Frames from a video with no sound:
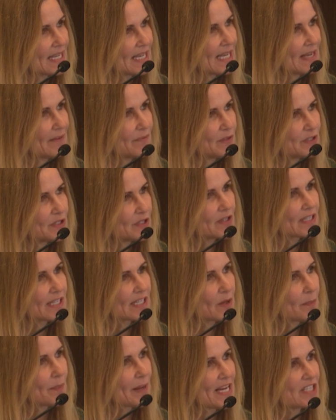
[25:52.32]
If we do get
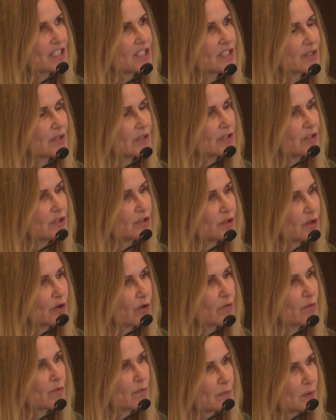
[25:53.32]
our patients into
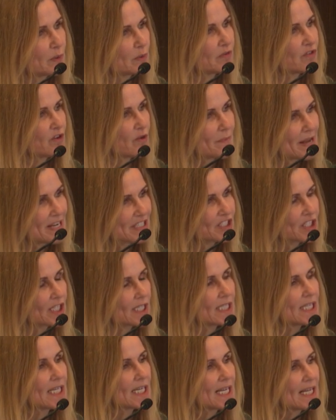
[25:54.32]
durable
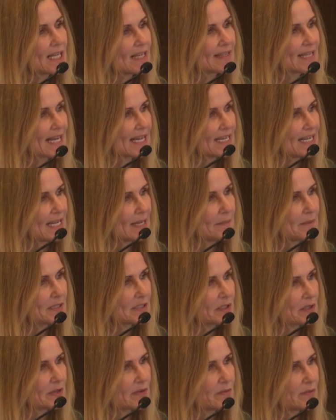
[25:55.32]
remission, then
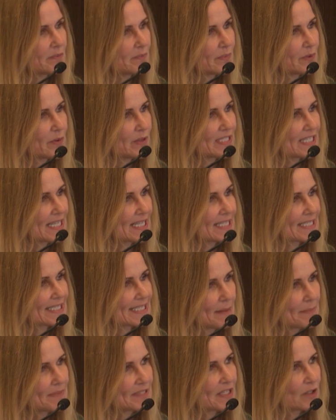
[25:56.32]
hematopoietic
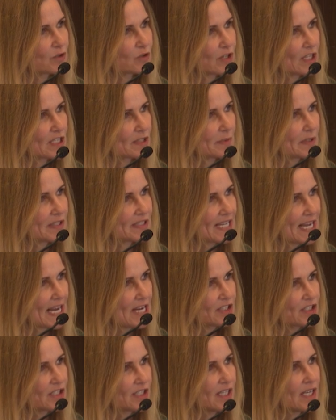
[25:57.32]
stem cell
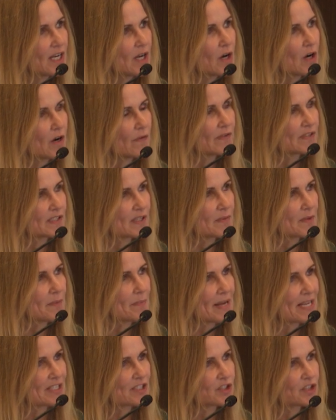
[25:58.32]
transplantation offers them the
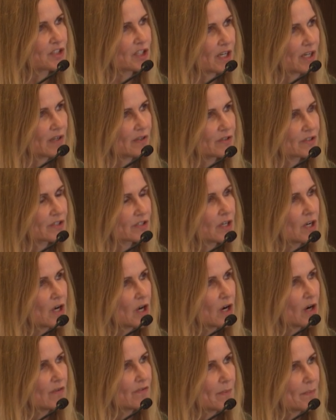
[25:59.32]
best chance
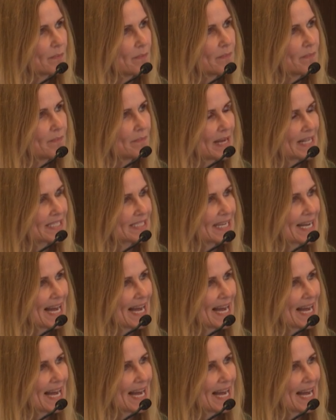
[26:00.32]
of a better